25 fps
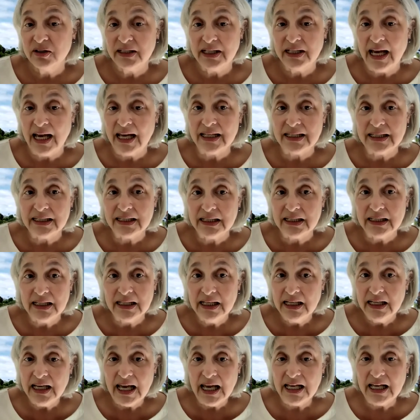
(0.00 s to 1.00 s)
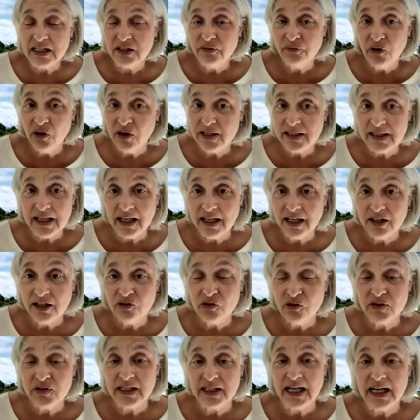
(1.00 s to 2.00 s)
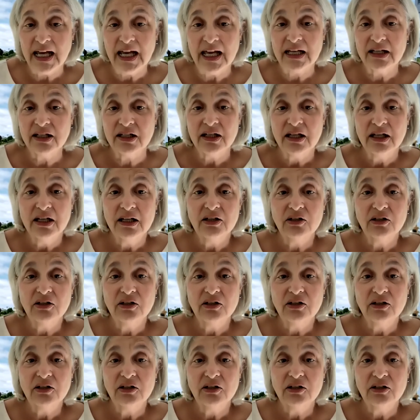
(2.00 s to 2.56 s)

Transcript: test, as far as I understand,